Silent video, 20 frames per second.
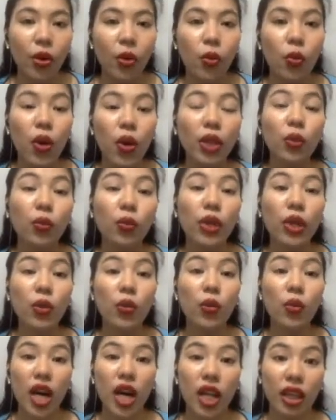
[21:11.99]
what we
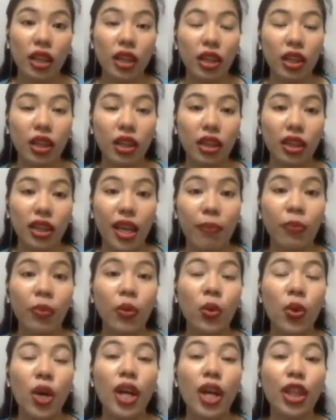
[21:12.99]
want them
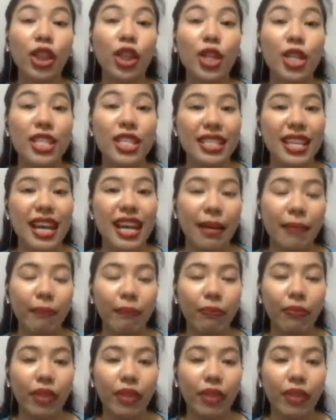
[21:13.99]
to understand.